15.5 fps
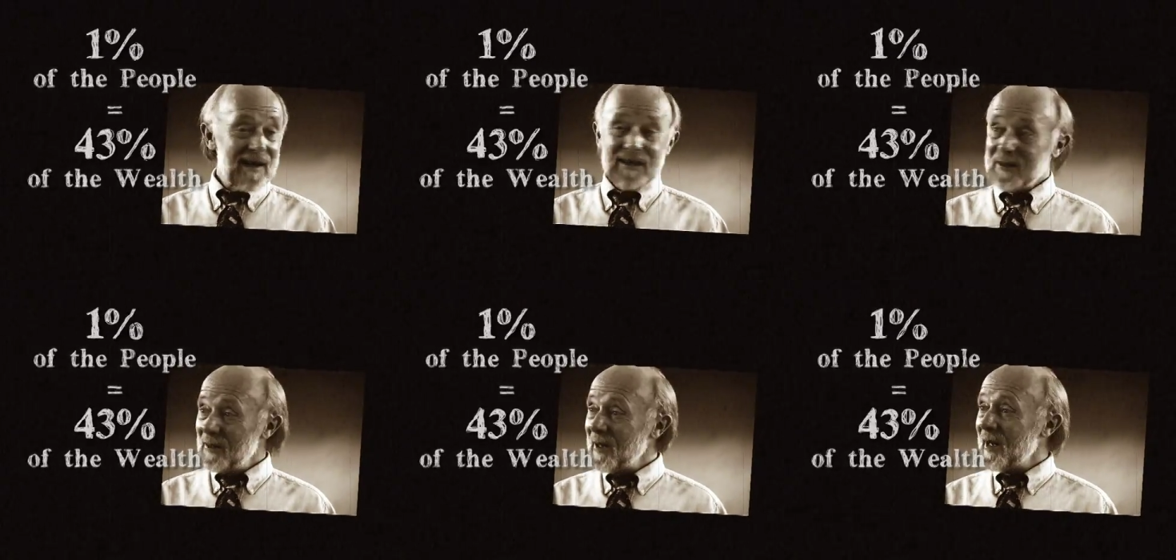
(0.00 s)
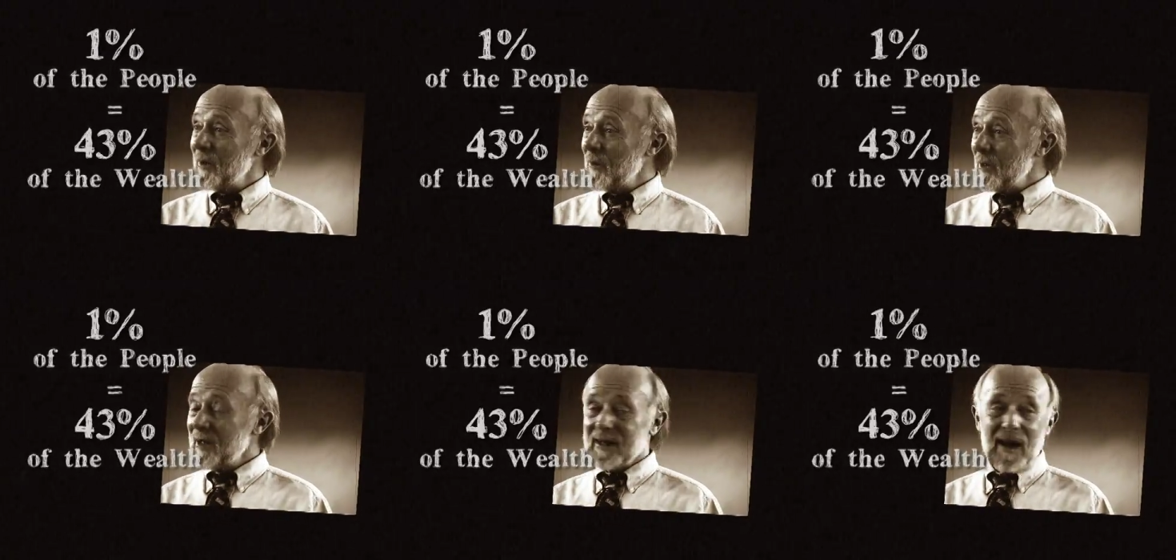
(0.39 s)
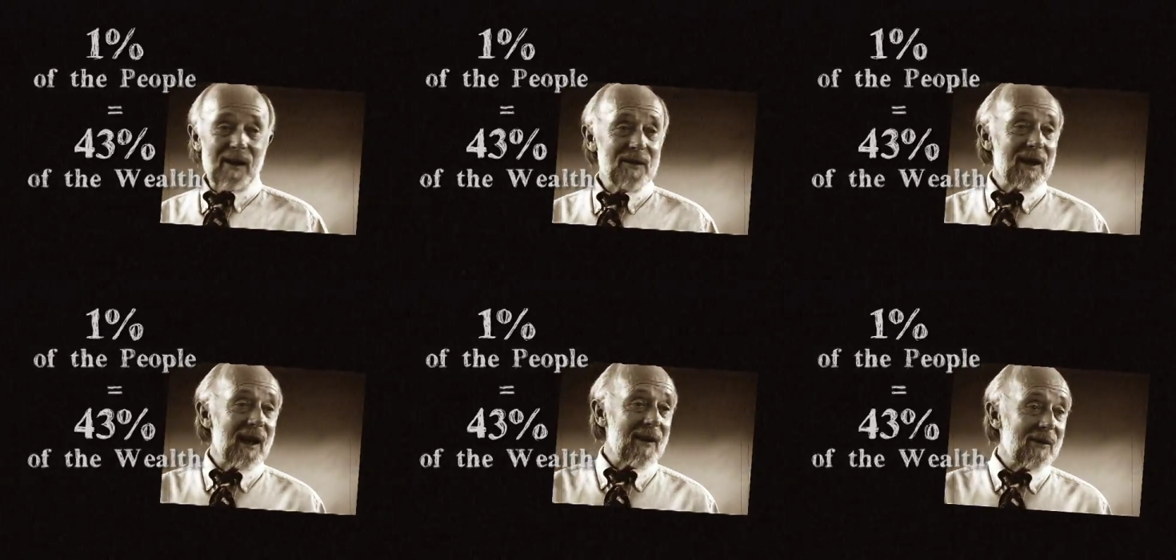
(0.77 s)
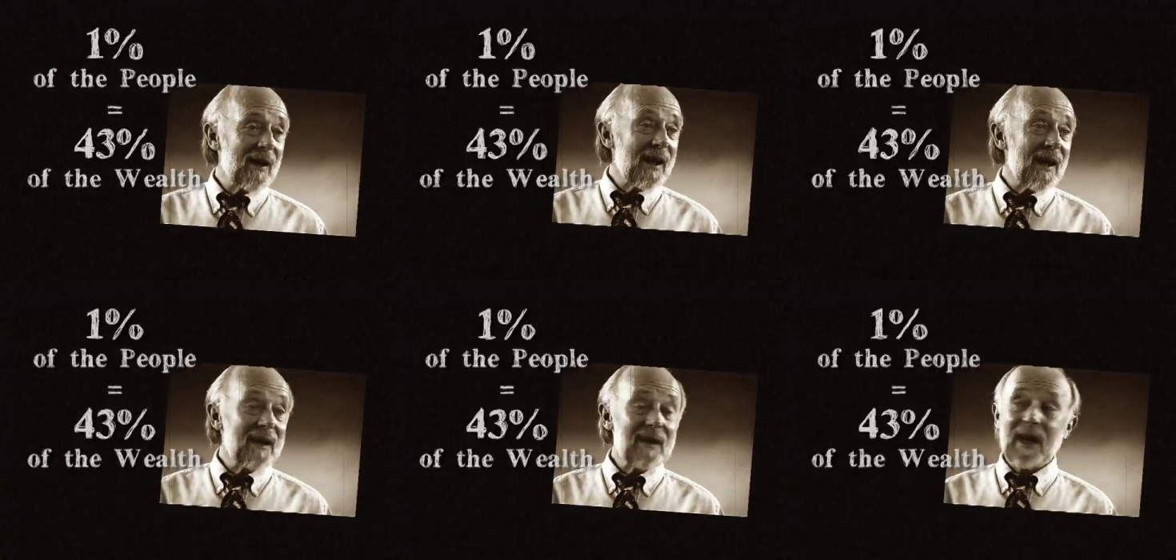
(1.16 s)
so it kind of worked out that
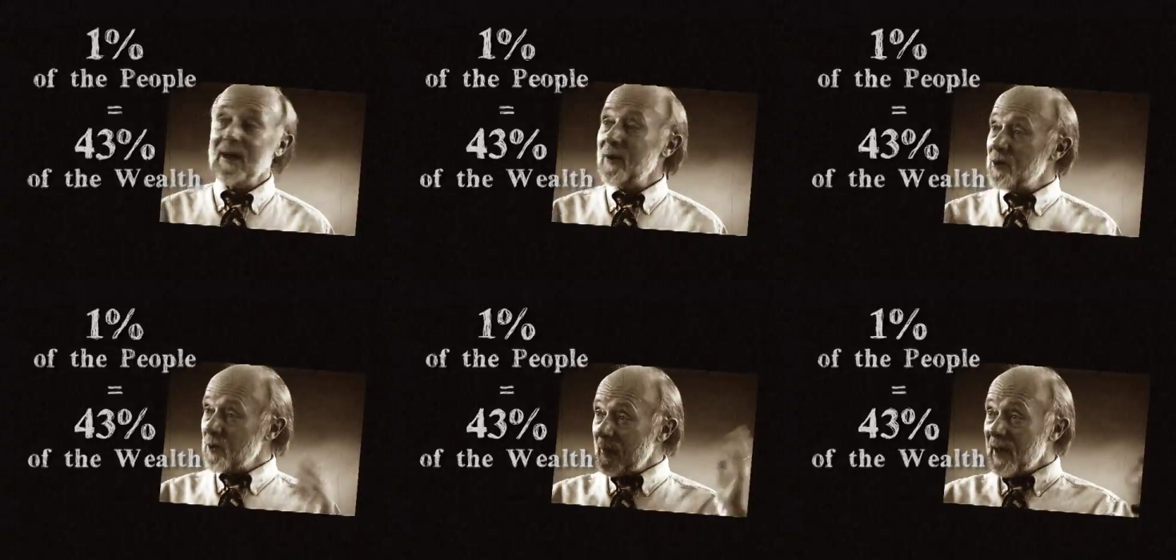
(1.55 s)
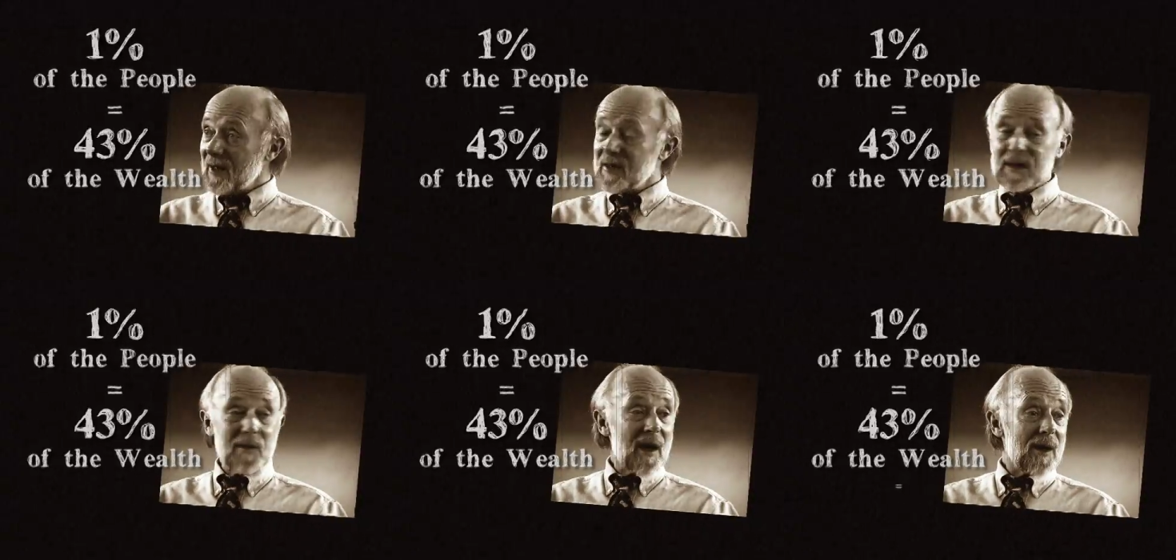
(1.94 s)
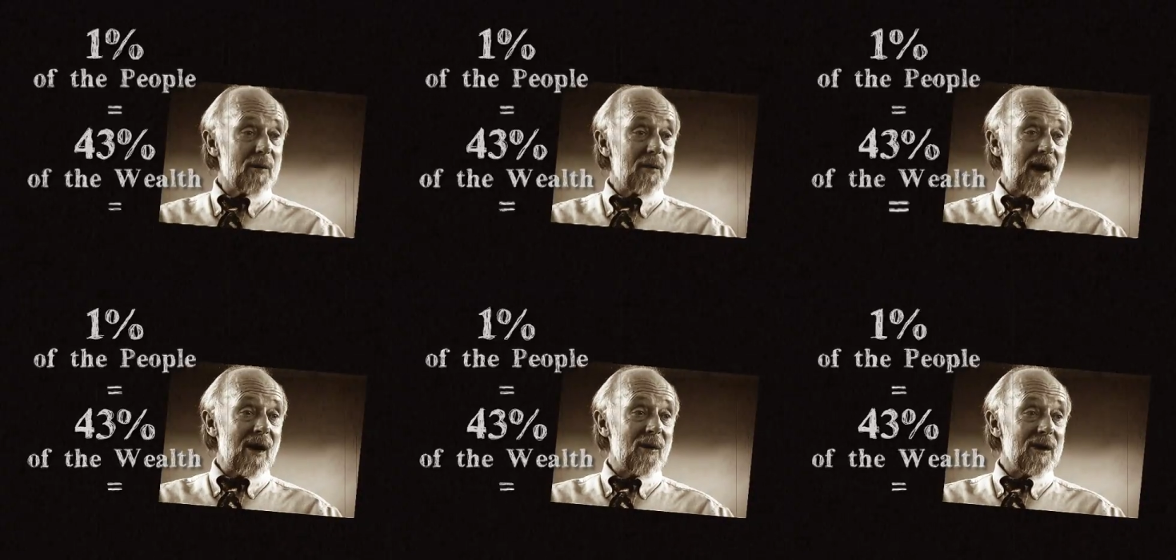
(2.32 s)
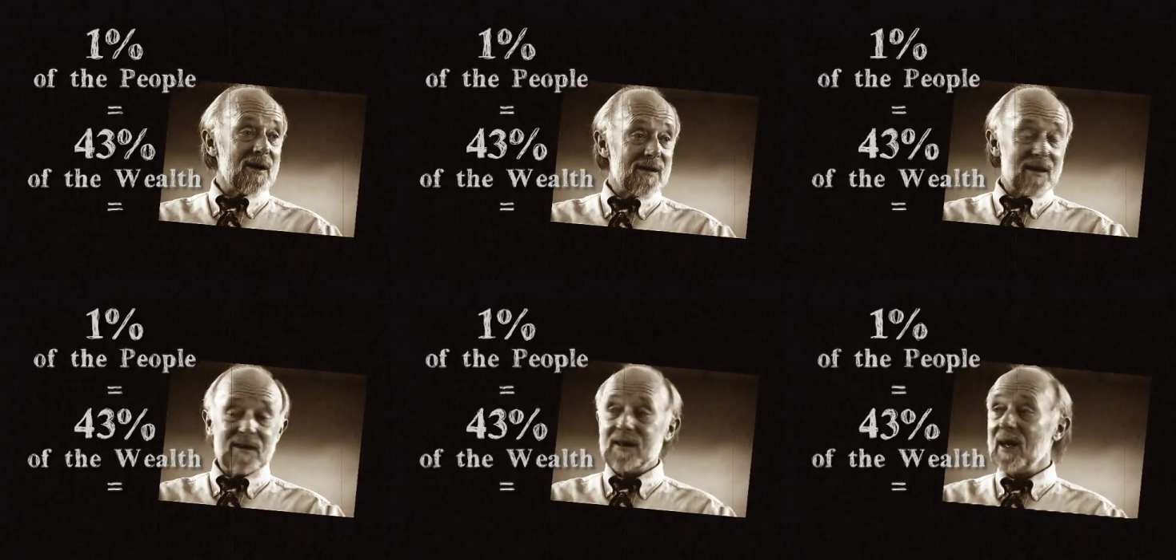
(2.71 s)
way, and they have a tremendous amount of power to
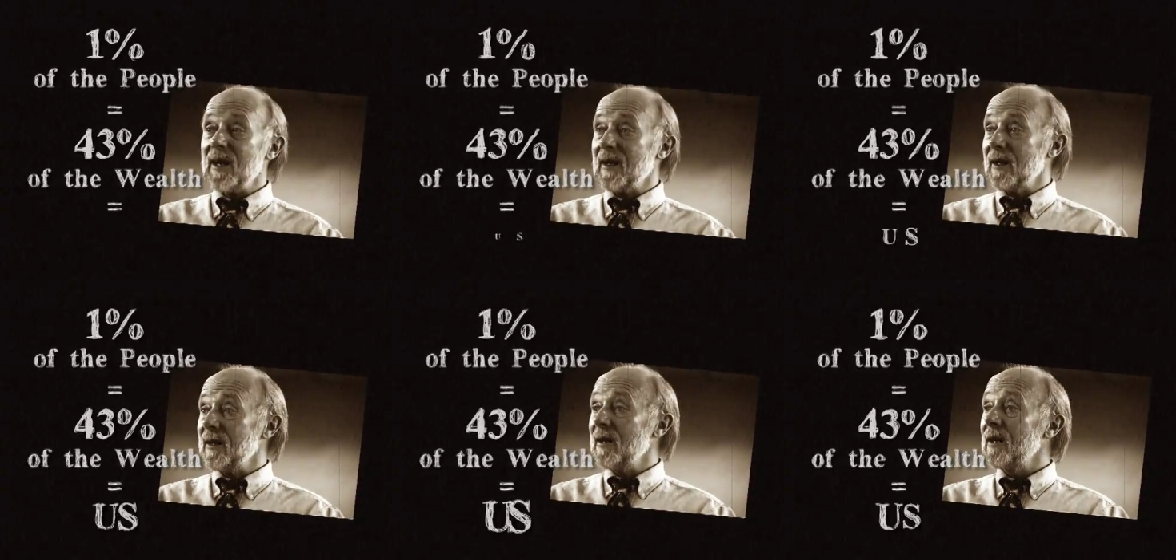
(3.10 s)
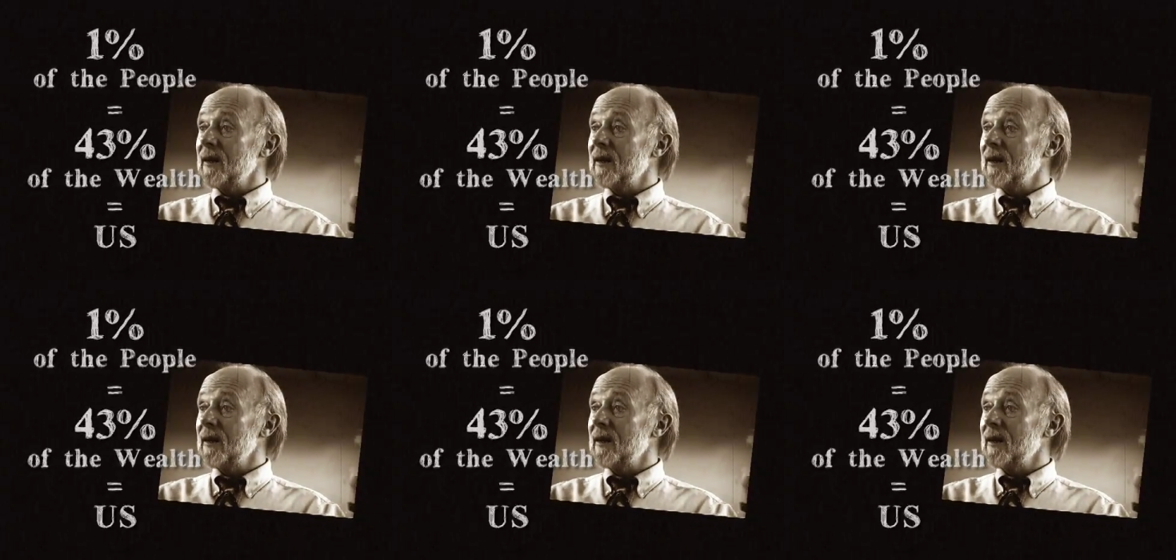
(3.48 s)
sustain it.